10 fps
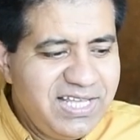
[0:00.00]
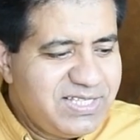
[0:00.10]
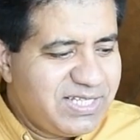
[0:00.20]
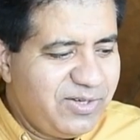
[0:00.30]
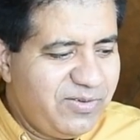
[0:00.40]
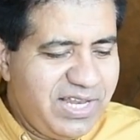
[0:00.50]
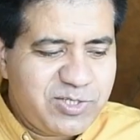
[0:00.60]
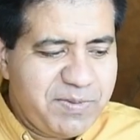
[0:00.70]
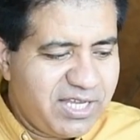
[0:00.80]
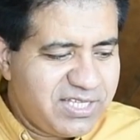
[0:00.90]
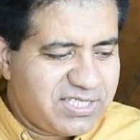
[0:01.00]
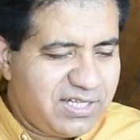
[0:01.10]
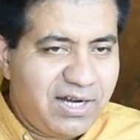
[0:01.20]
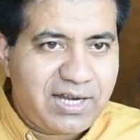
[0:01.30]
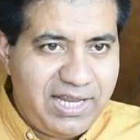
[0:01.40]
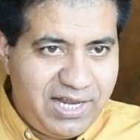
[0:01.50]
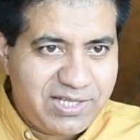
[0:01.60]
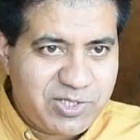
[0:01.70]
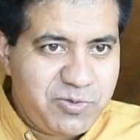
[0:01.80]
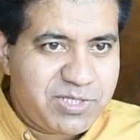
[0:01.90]
So let's make a start. I'll
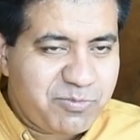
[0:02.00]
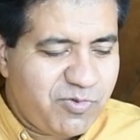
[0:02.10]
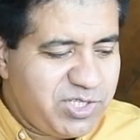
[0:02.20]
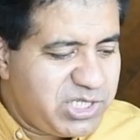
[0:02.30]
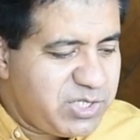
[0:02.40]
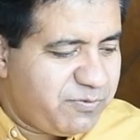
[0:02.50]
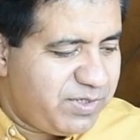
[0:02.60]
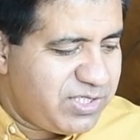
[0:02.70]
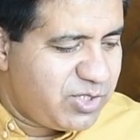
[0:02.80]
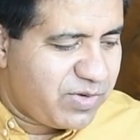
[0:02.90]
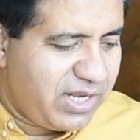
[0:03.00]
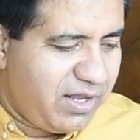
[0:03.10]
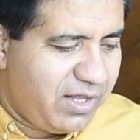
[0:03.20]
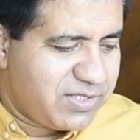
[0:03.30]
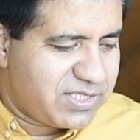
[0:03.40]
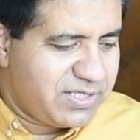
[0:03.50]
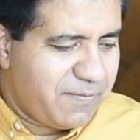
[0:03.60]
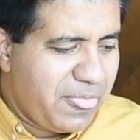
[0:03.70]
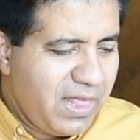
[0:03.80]
ask you some questions first. You can answer.